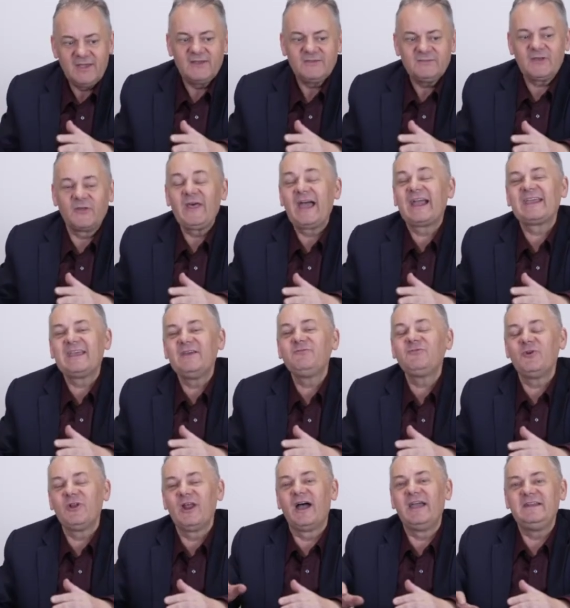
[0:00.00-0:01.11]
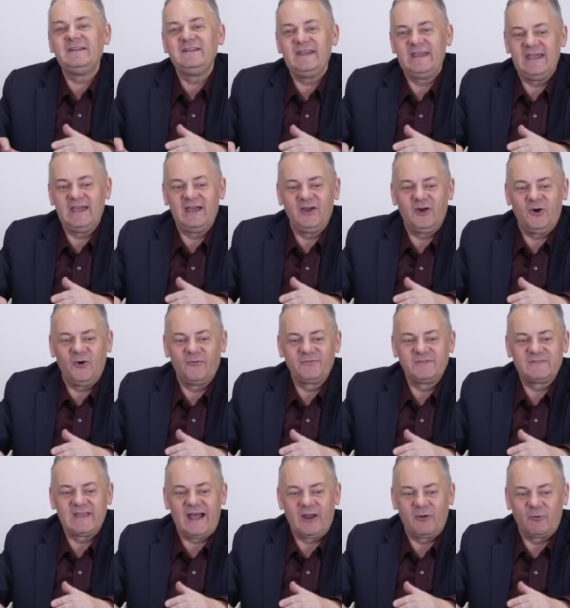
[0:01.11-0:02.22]
So that gives you an idea of
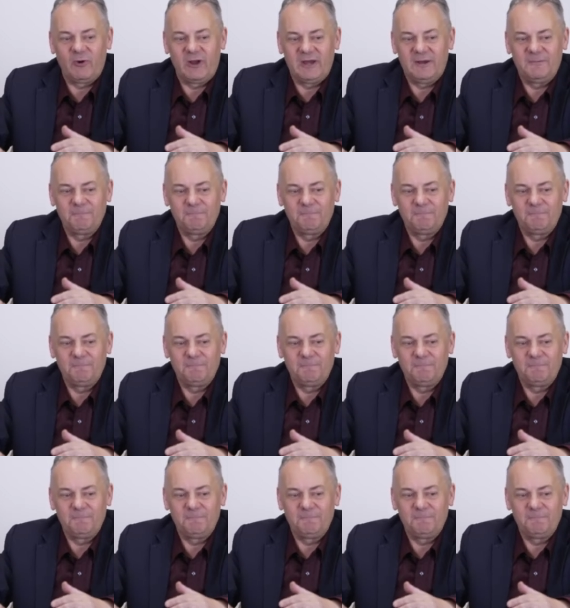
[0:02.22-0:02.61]
salary.